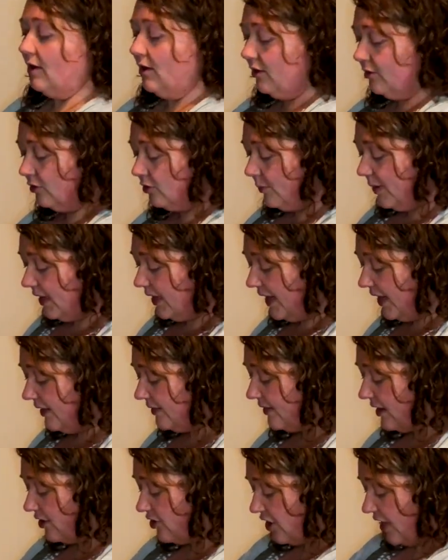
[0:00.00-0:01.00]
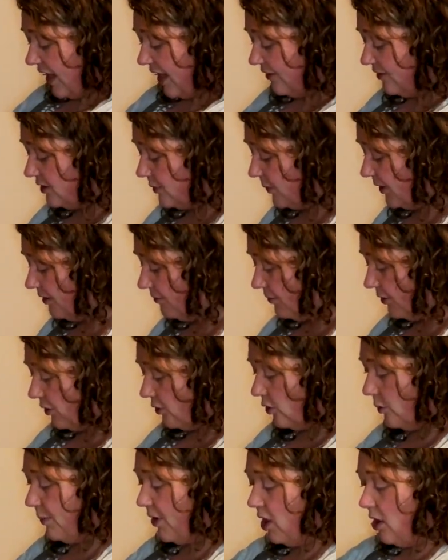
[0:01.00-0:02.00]
So my legs actually have to be further
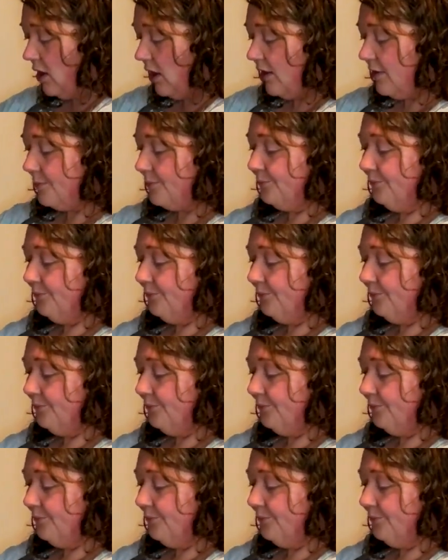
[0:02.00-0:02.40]
apart.